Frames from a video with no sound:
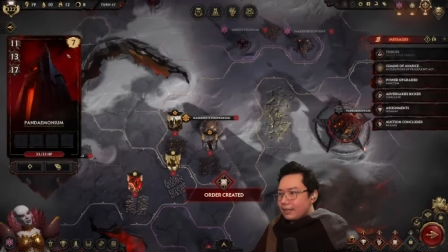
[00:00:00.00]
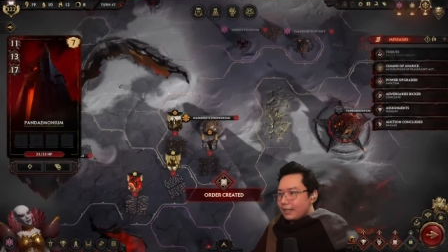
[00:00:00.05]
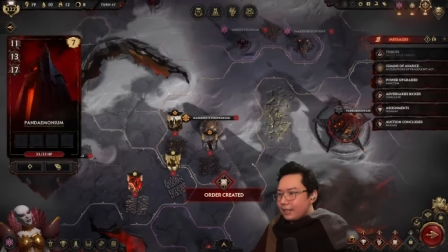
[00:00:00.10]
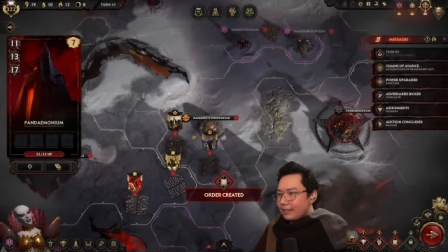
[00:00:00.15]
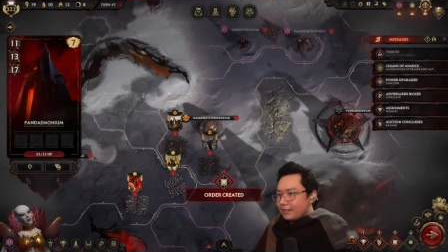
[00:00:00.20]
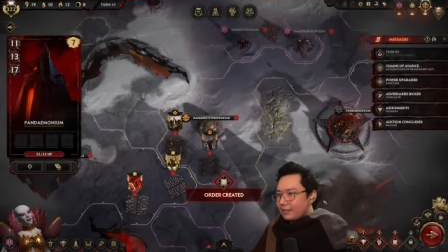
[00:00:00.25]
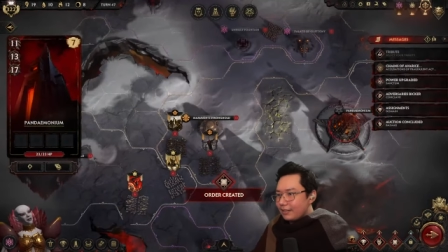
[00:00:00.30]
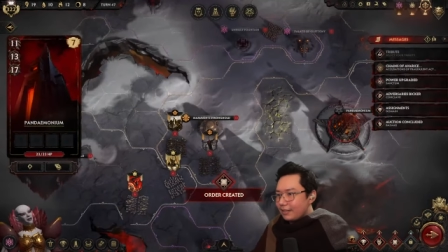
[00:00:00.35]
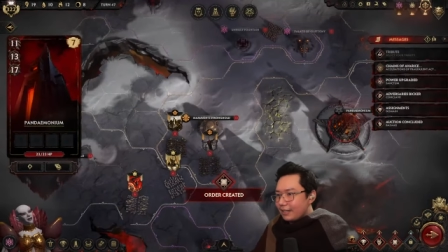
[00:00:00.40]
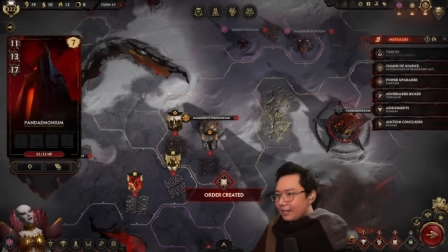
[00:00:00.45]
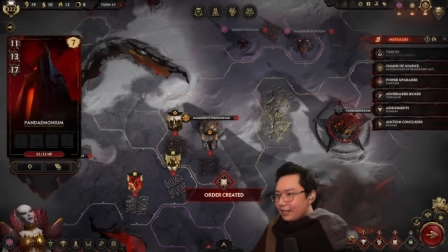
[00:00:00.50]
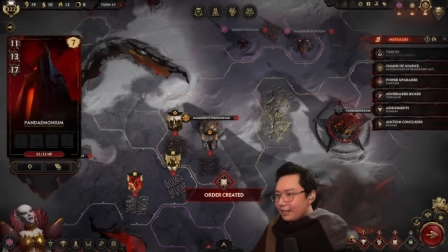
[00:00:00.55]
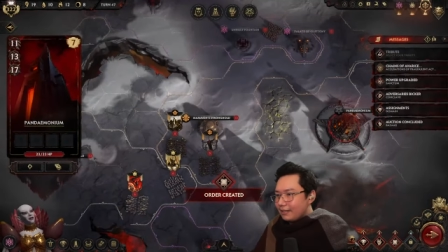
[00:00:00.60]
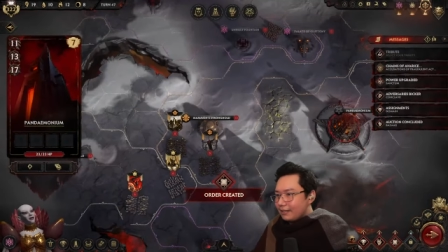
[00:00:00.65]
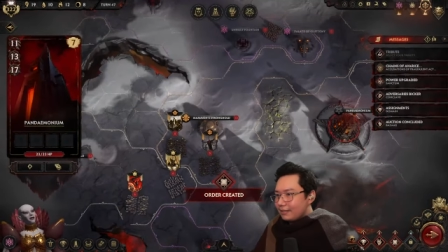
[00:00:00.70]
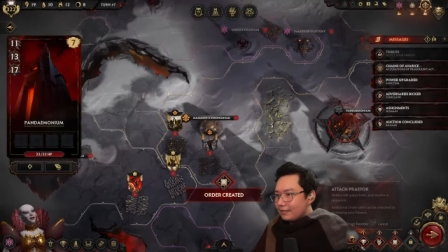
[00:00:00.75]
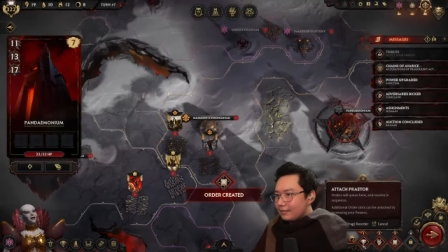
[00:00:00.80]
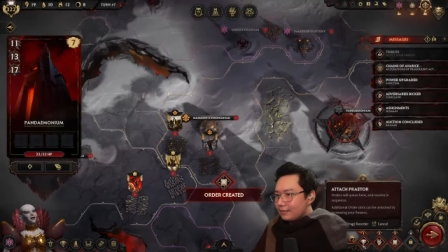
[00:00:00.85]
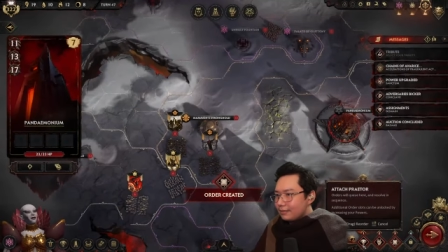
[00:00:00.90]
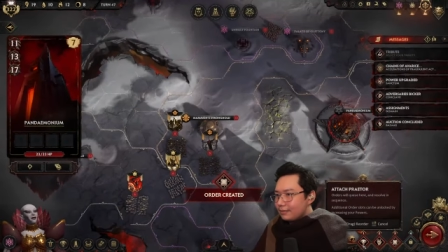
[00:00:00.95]
get to that.
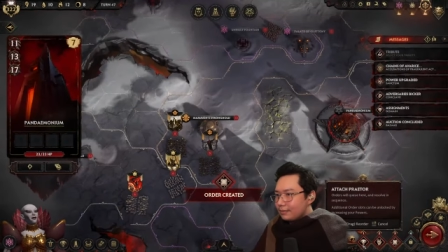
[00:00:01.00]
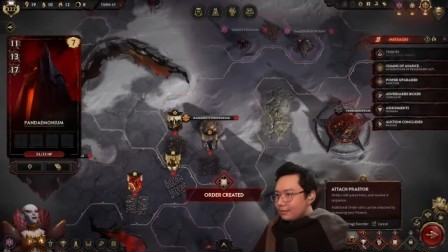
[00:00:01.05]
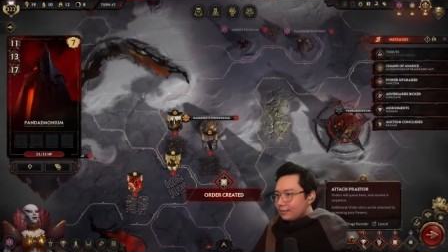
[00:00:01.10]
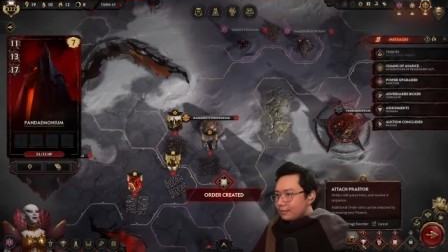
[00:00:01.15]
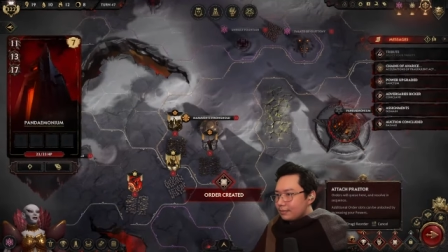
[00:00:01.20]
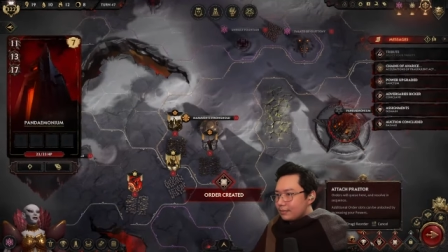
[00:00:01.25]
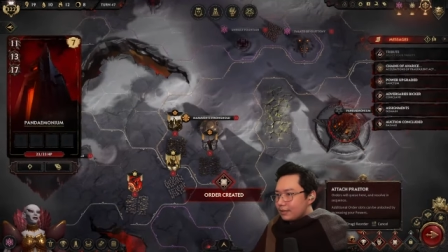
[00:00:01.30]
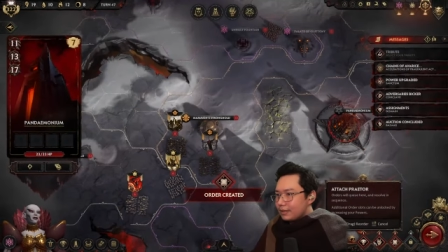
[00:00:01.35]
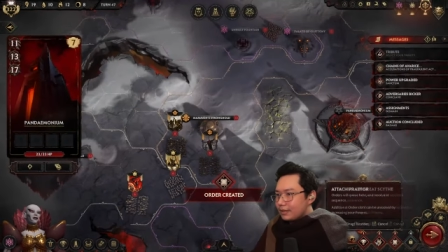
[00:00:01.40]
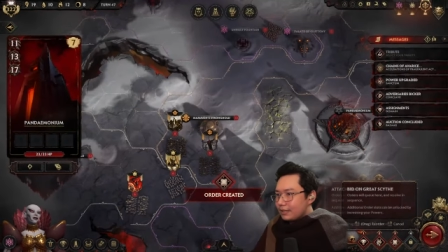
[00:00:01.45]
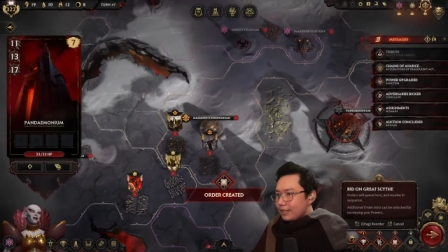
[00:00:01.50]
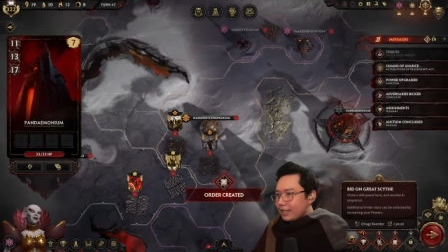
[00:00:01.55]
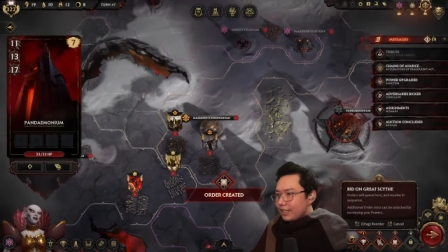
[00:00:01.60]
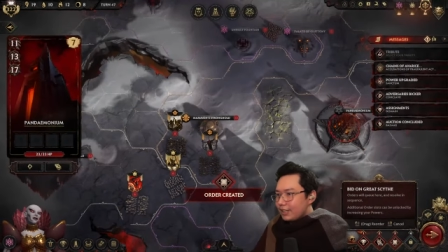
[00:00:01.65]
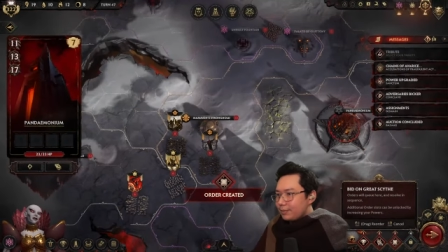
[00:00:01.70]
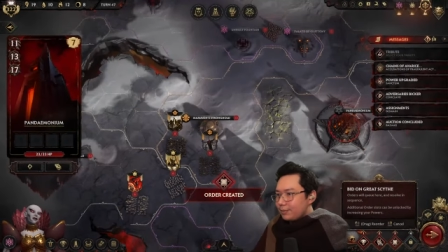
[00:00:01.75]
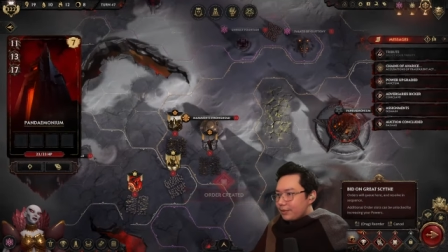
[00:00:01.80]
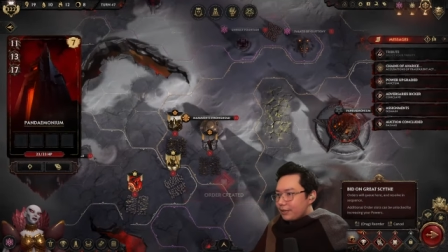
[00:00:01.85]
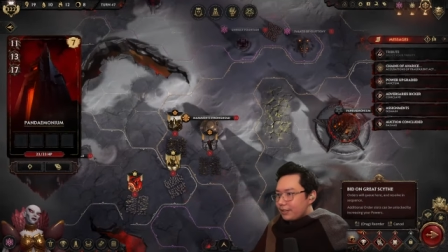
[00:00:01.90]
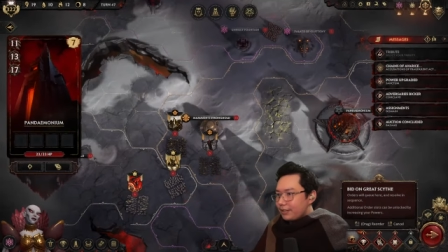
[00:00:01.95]

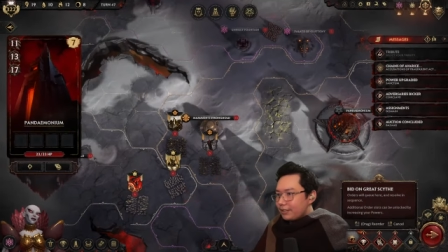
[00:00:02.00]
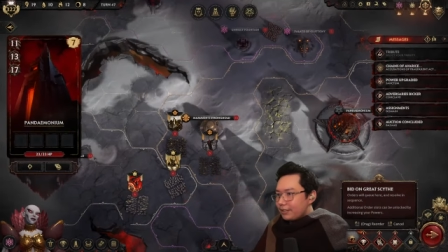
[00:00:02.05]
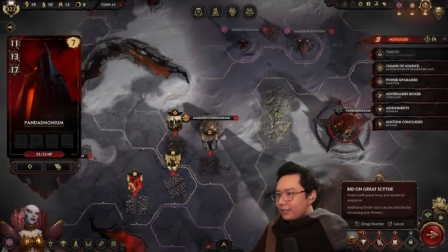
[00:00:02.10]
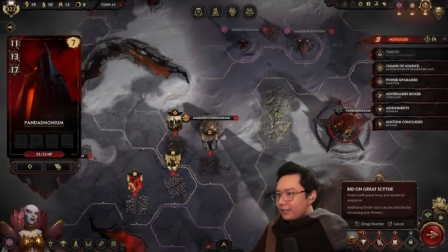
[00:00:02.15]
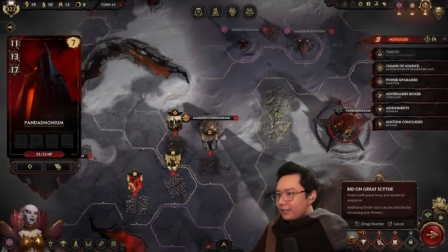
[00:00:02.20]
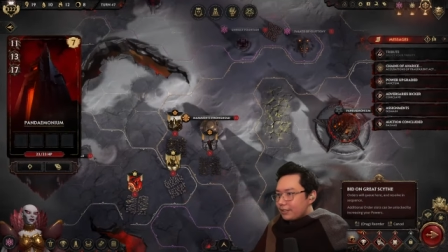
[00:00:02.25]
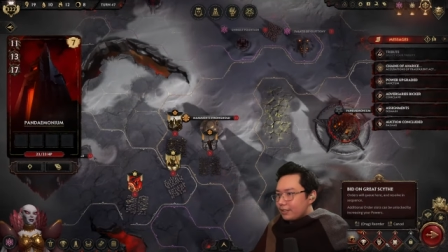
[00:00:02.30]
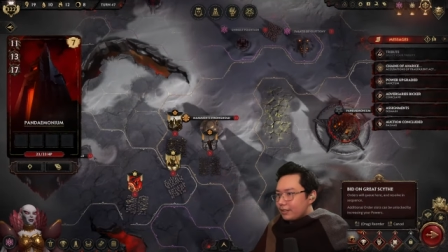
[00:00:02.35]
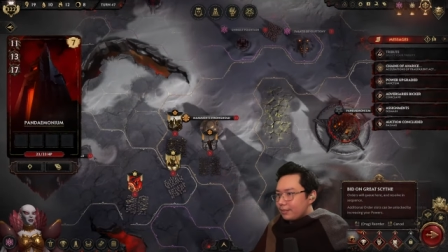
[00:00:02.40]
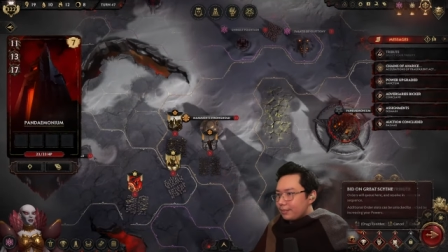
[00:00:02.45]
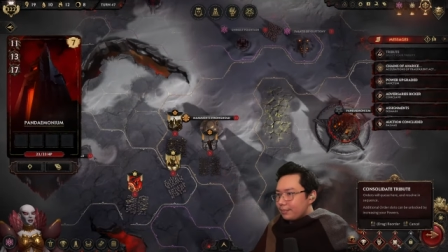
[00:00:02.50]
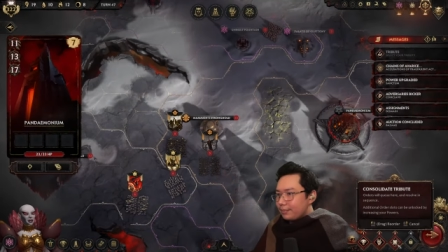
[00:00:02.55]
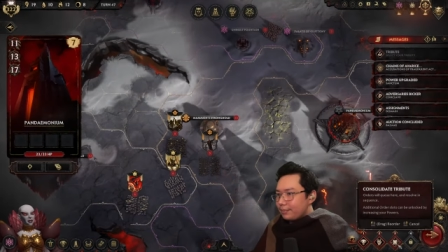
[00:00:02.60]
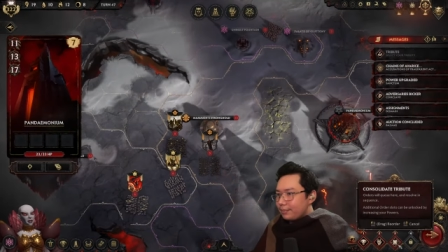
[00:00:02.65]
Attach Praetor,